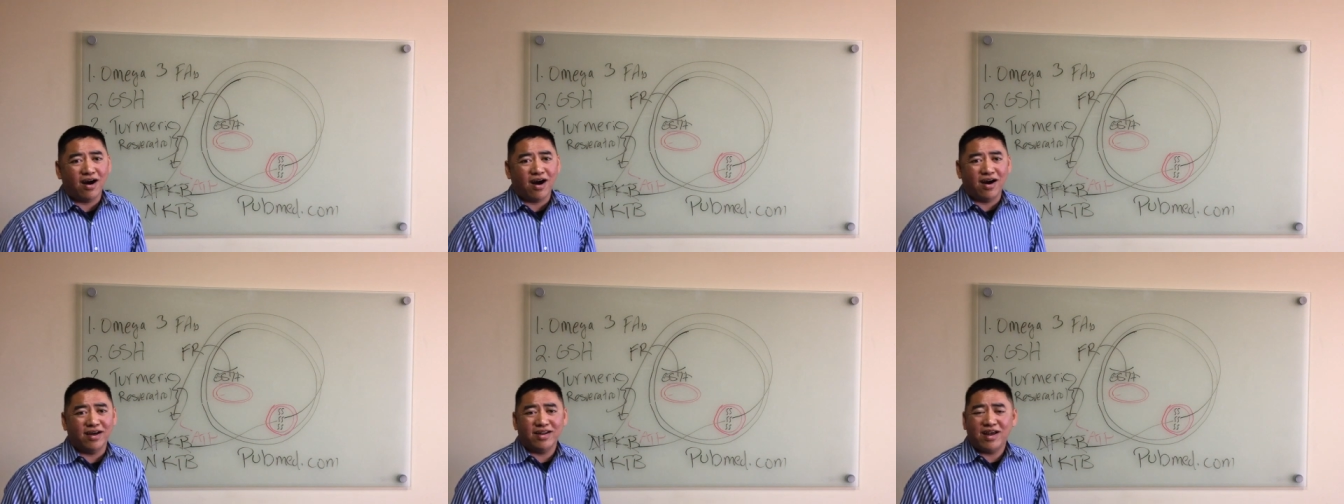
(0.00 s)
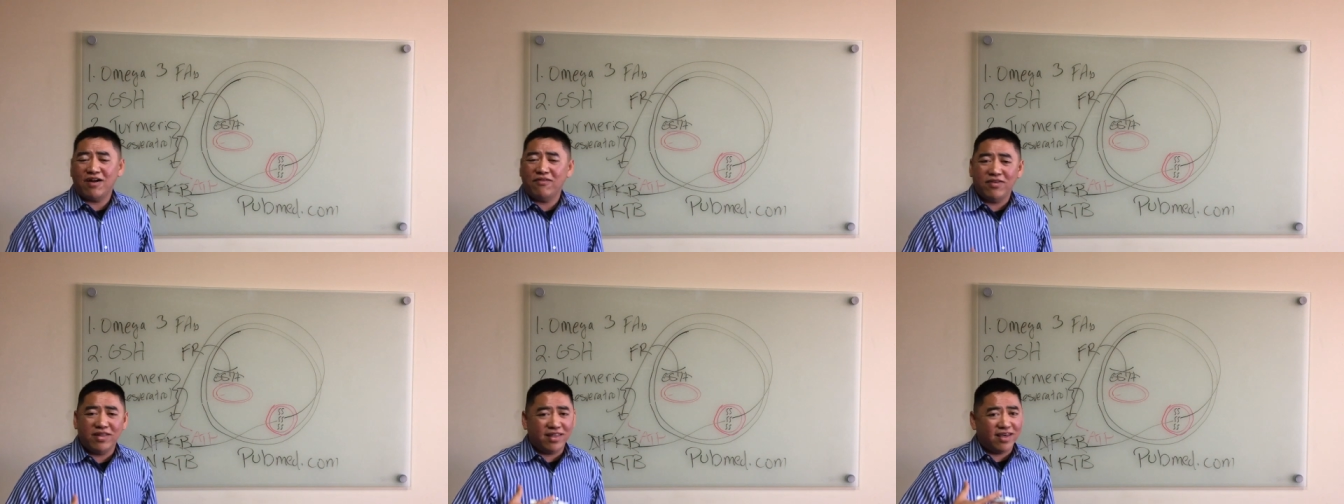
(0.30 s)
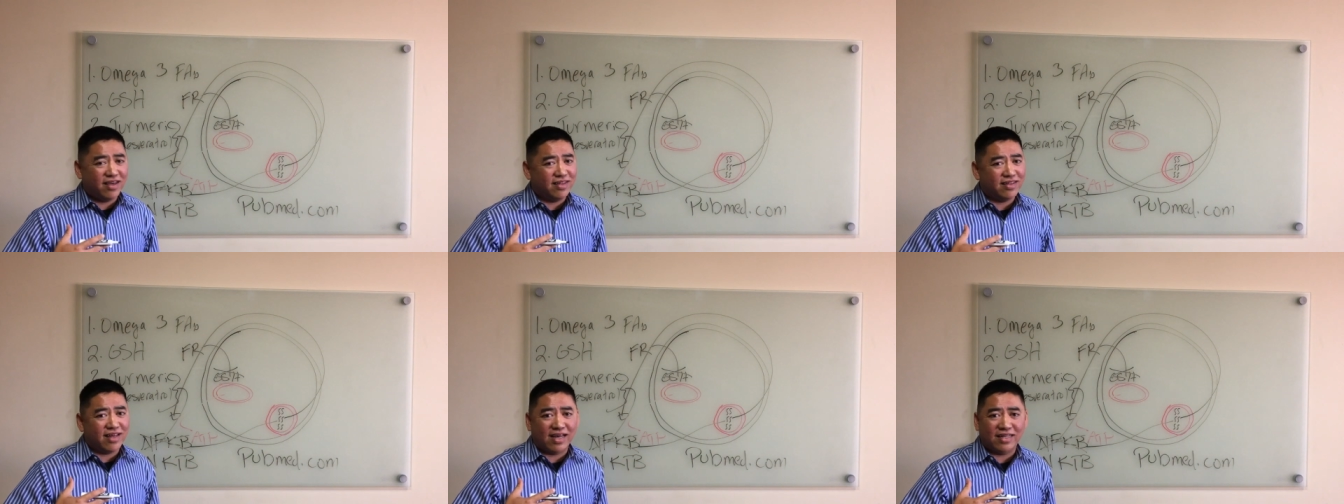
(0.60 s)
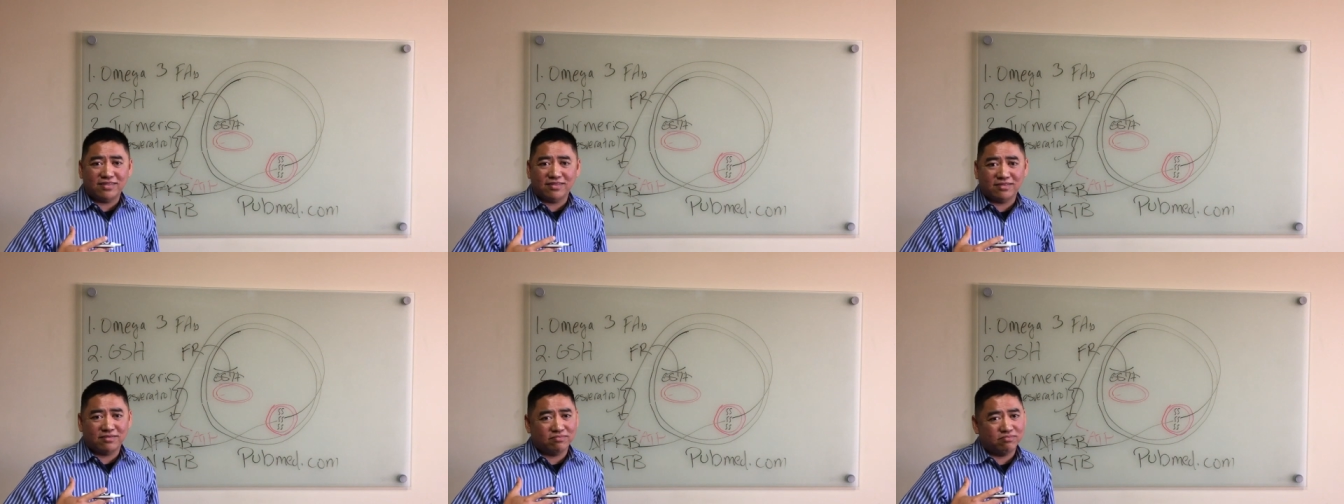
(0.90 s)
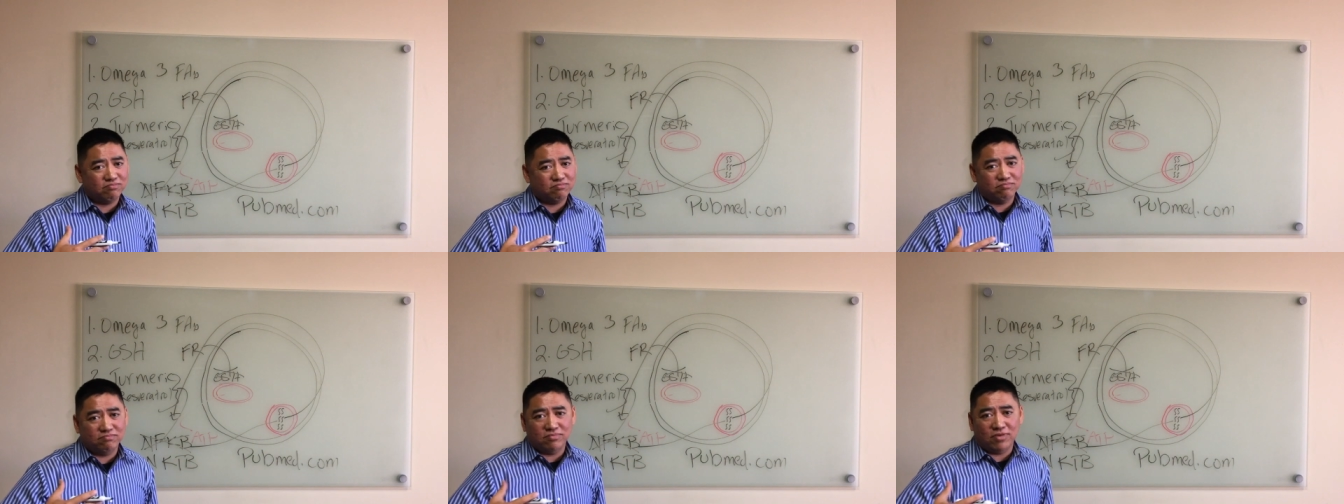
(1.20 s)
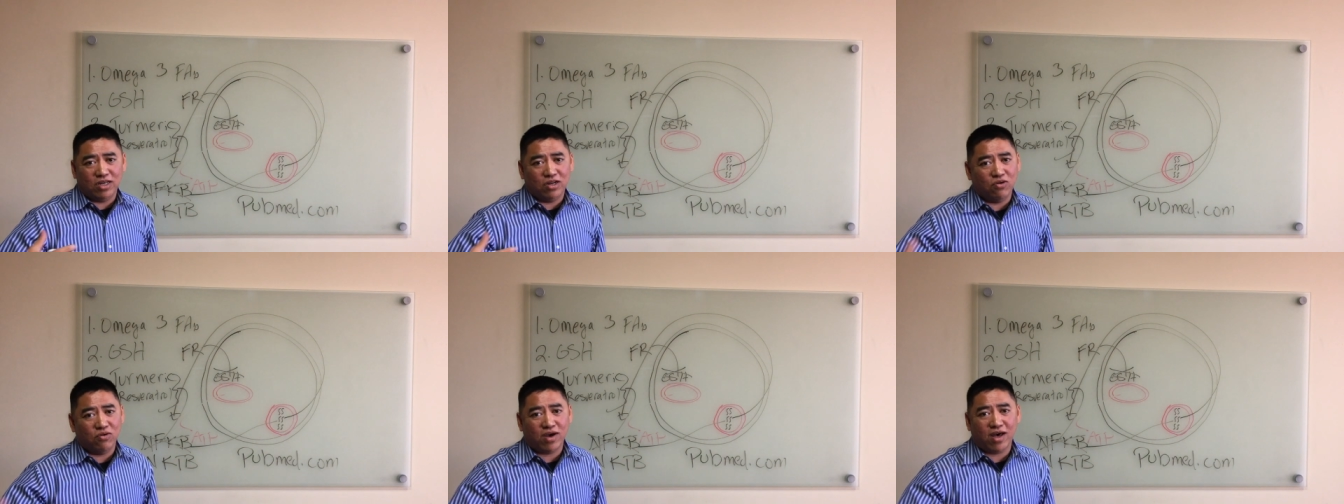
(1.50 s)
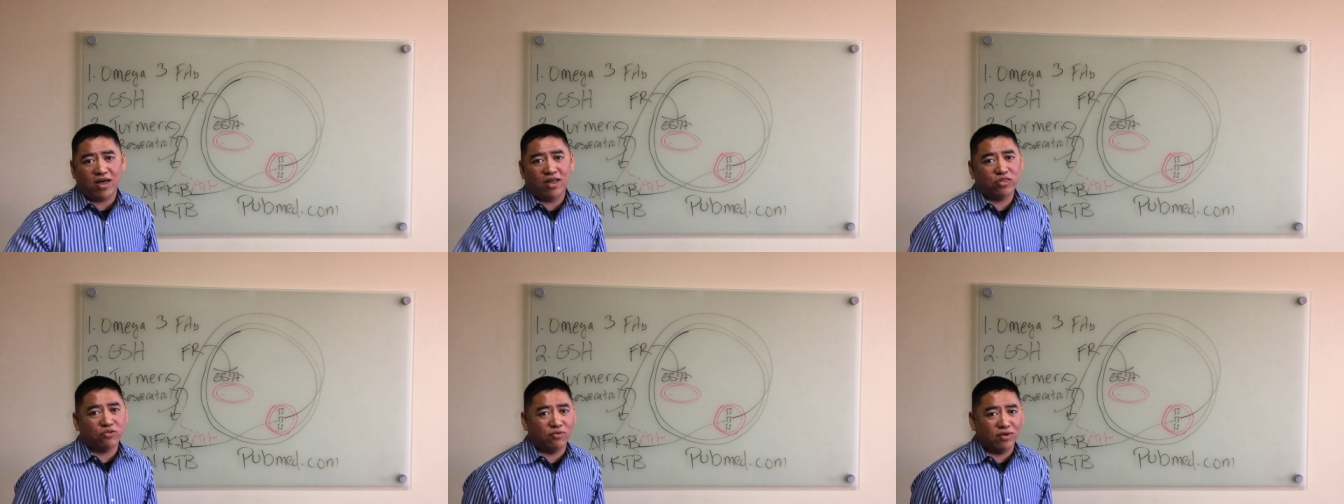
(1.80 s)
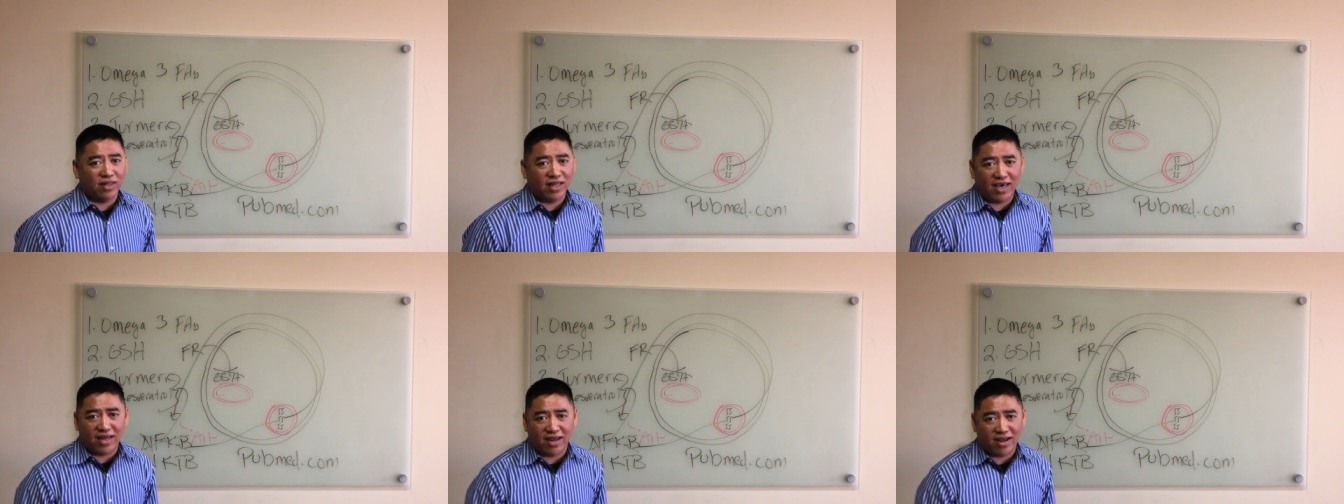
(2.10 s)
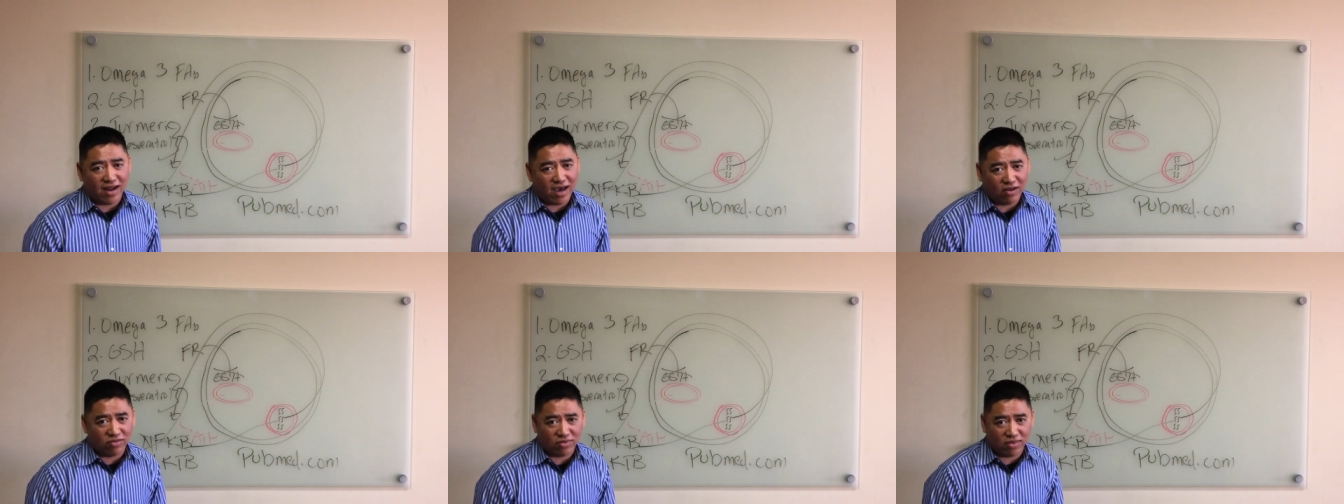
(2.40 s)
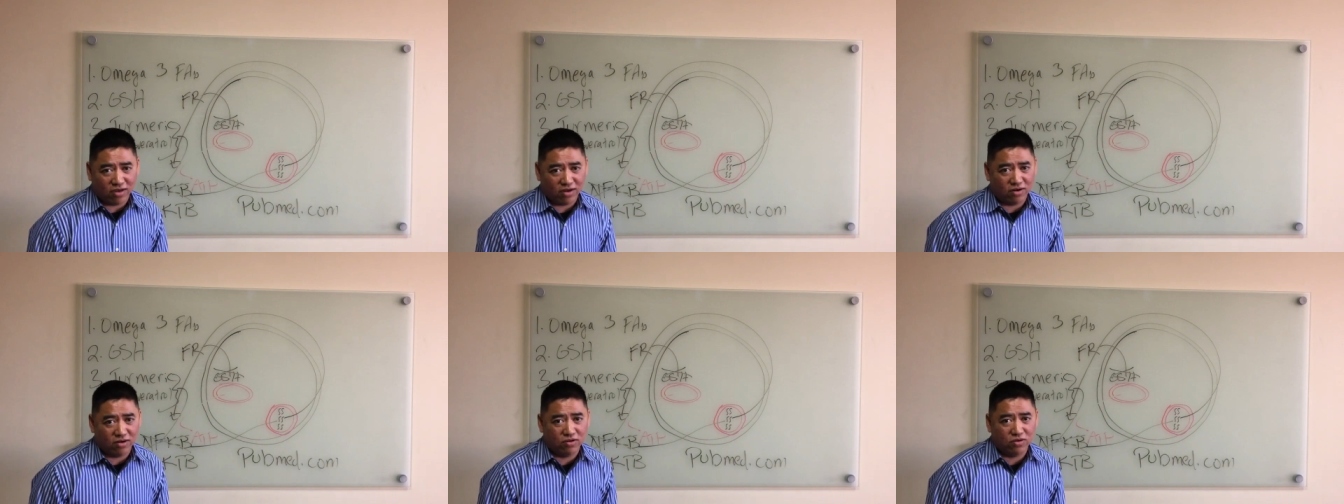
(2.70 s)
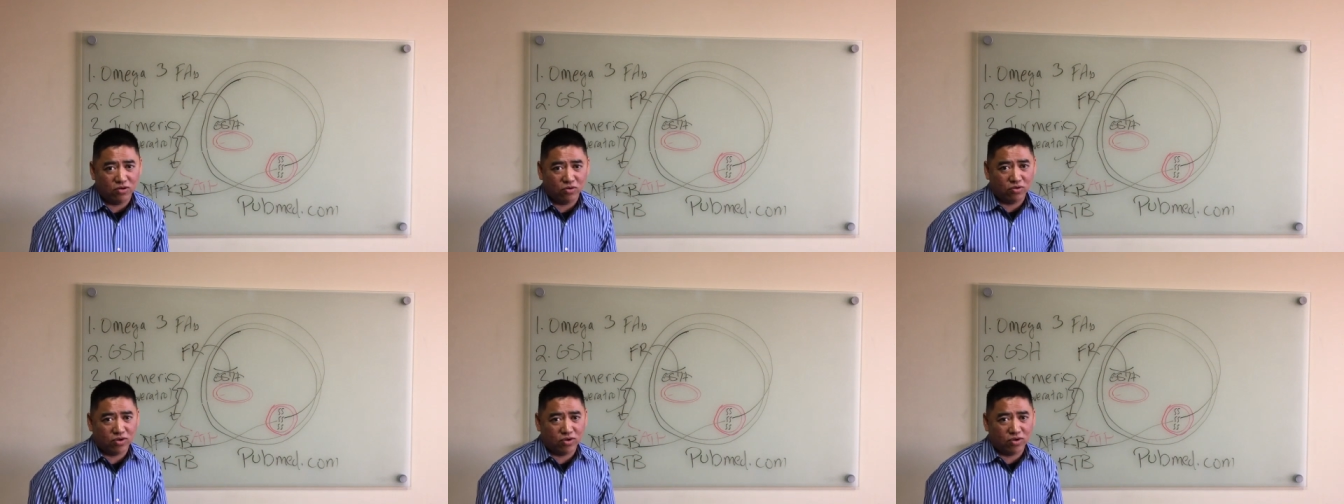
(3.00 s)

on everything that's, health related out there.